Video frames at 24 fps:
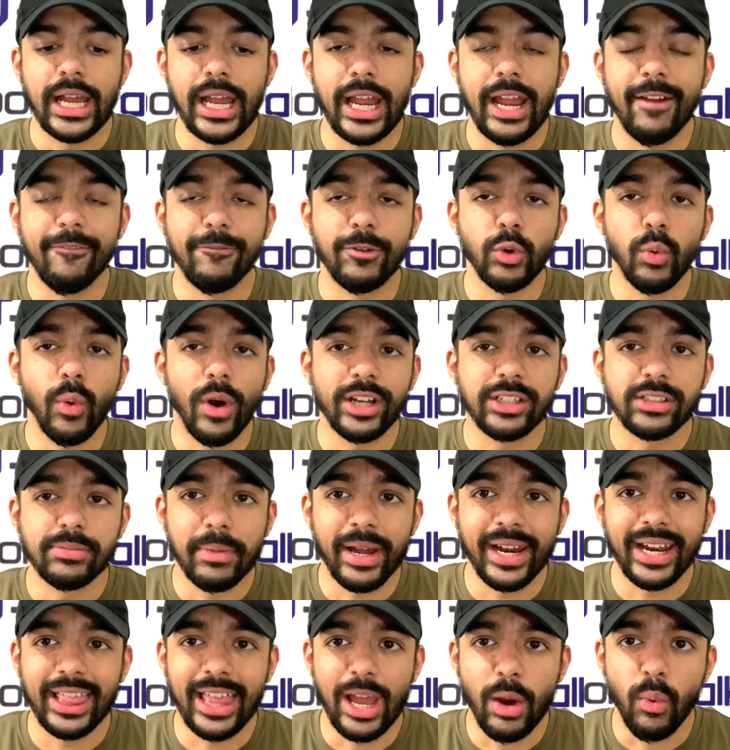if you want
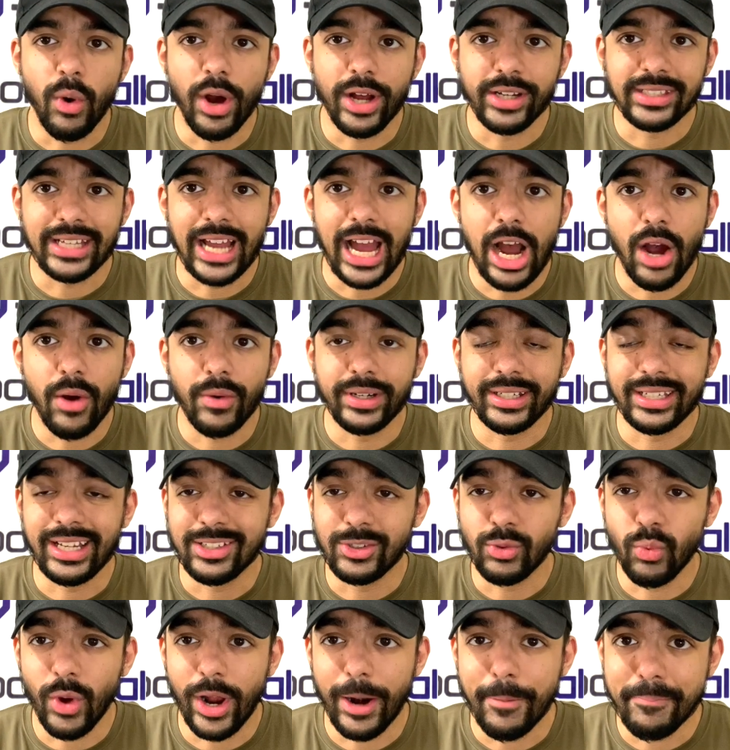somebody that wants out,
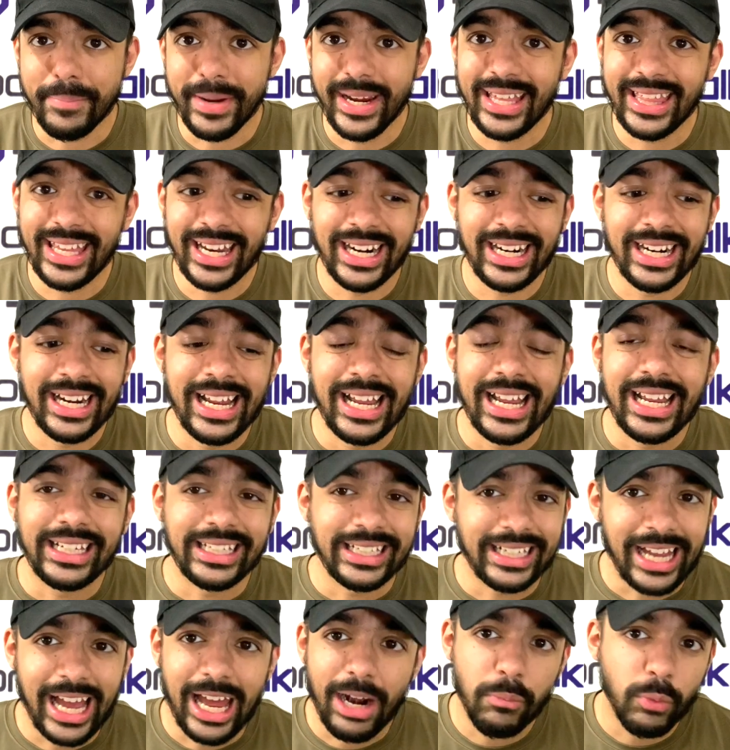doesn't want to be there,
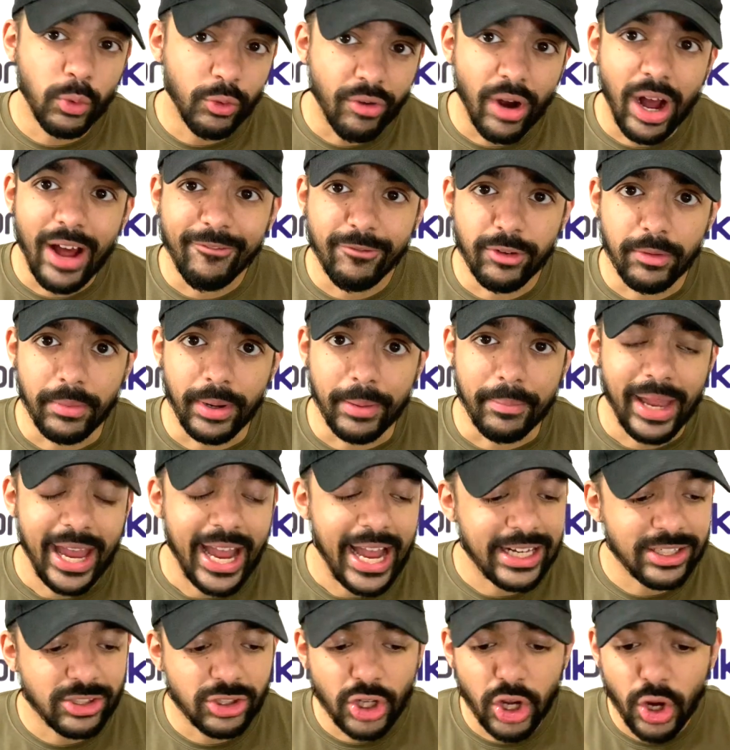you got to move on from him.
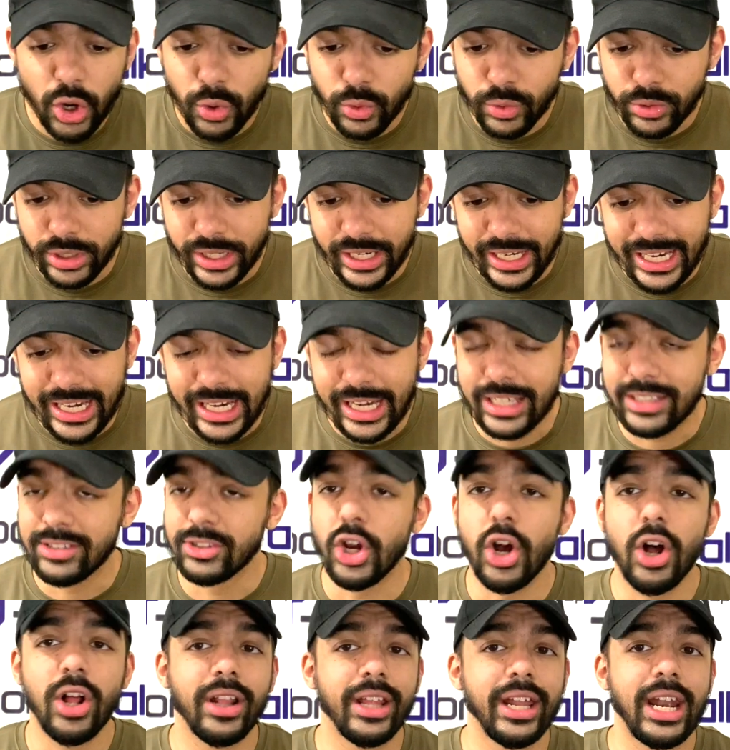And so he's
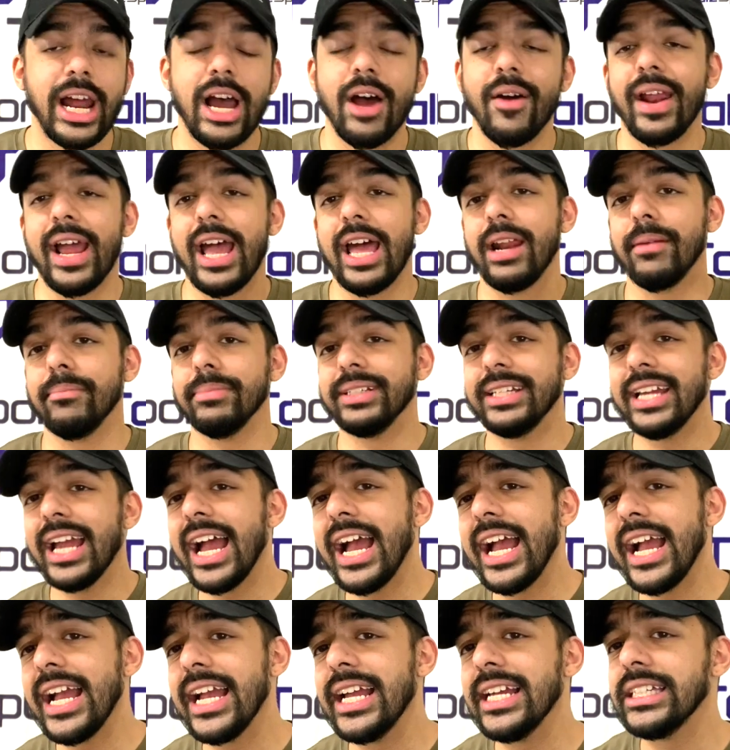calling out Adam
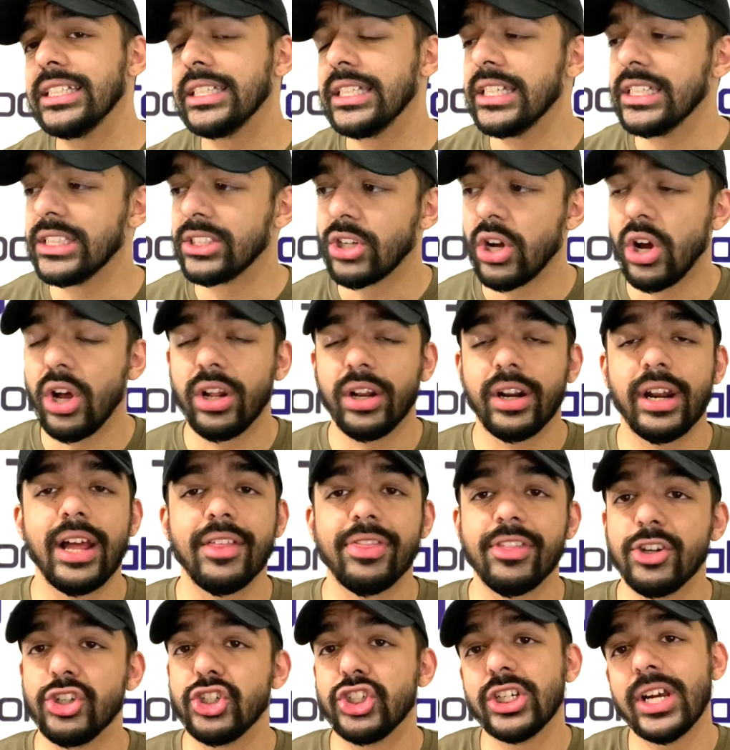Gase. He's calling
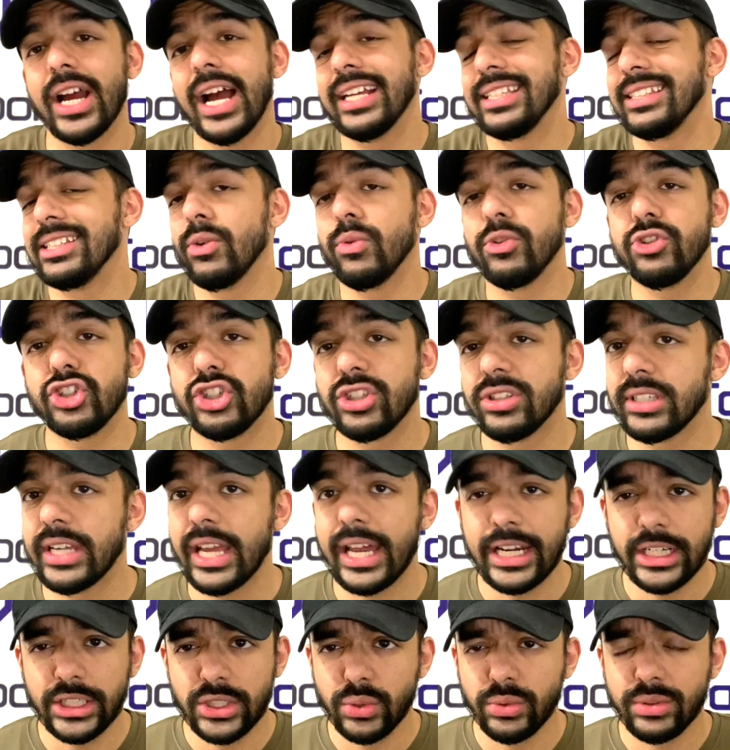out the Jets. It was just
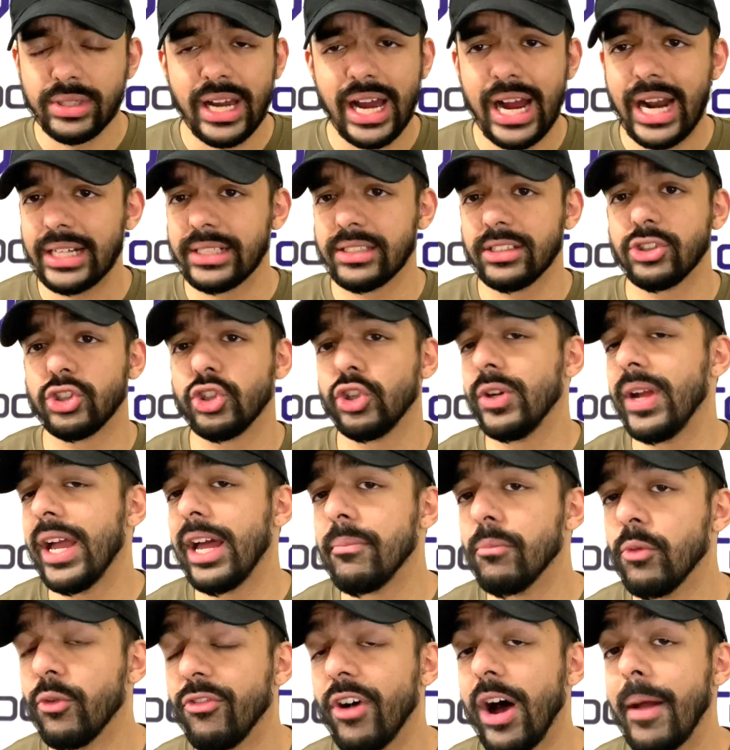getting too toxic, so you had
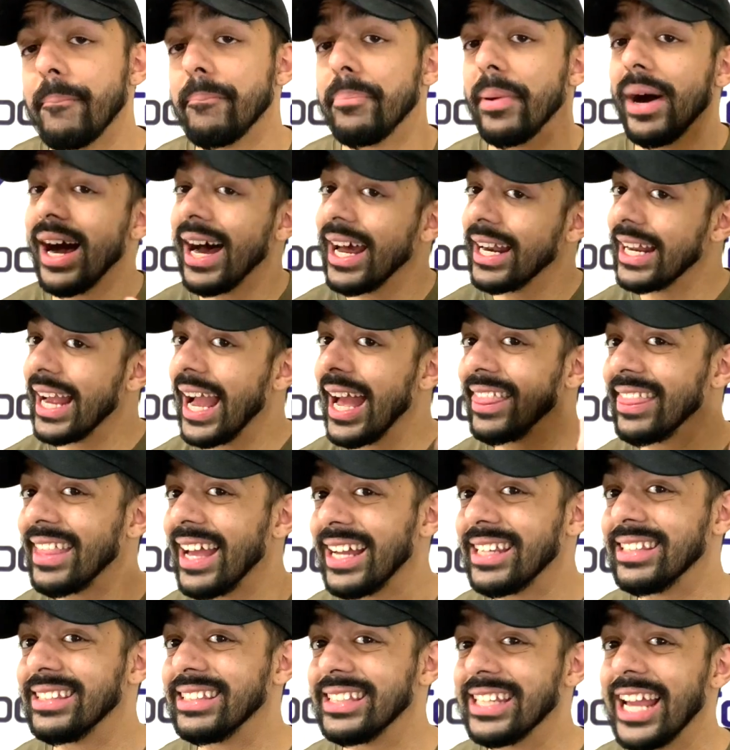to move on. But at
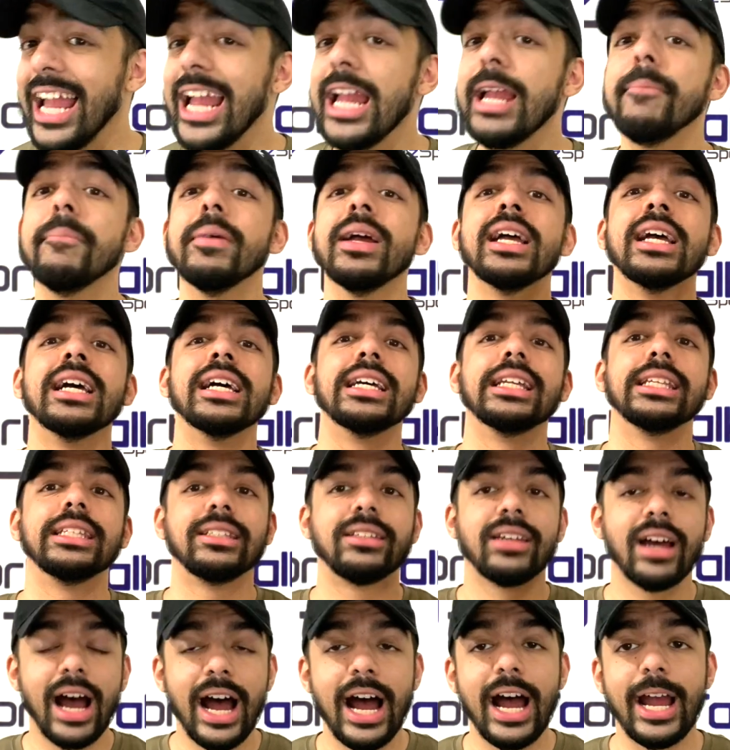that same
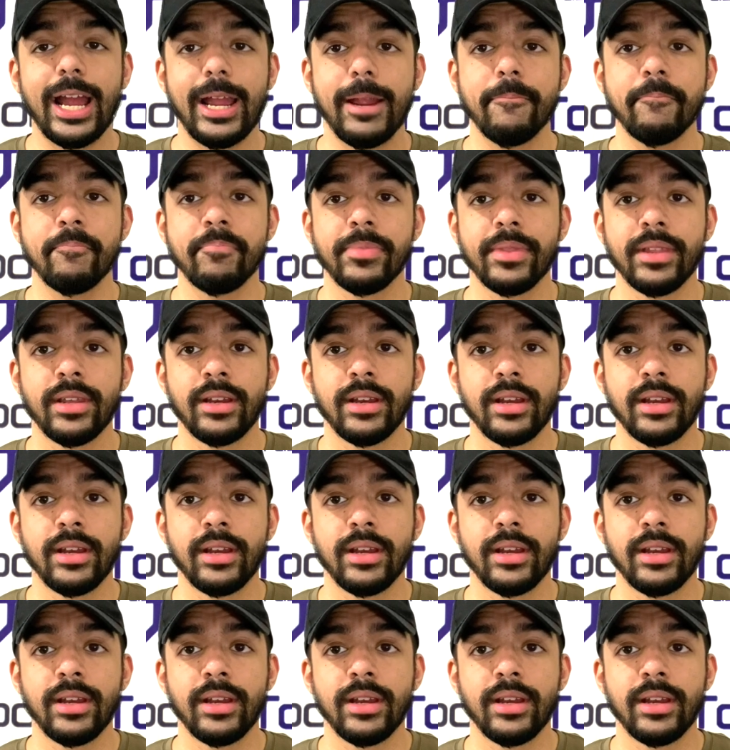time,